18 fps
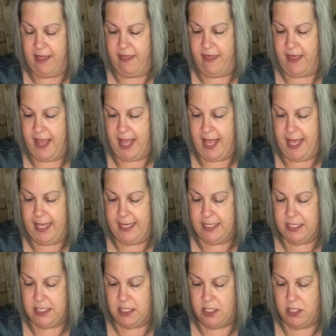
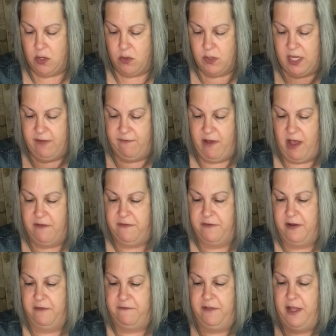that don't give off
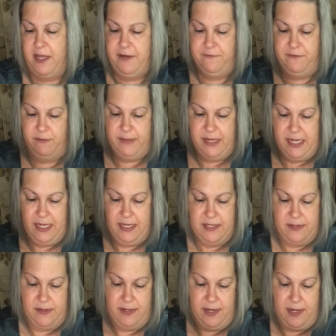enough light for me,
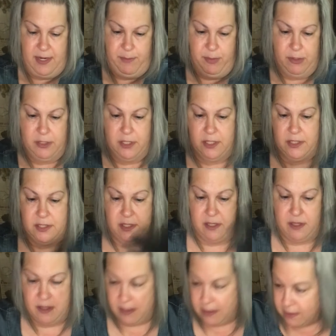so then I purchased a
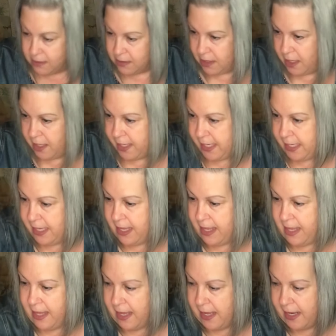third light
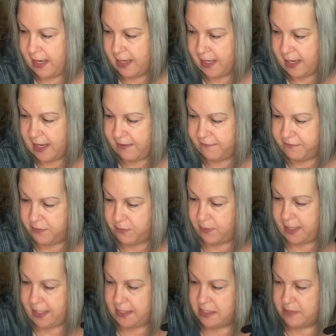and I have to
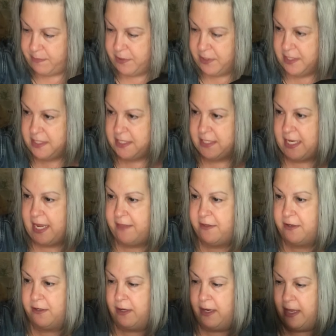wait to put it
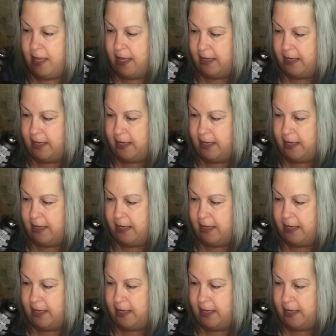together.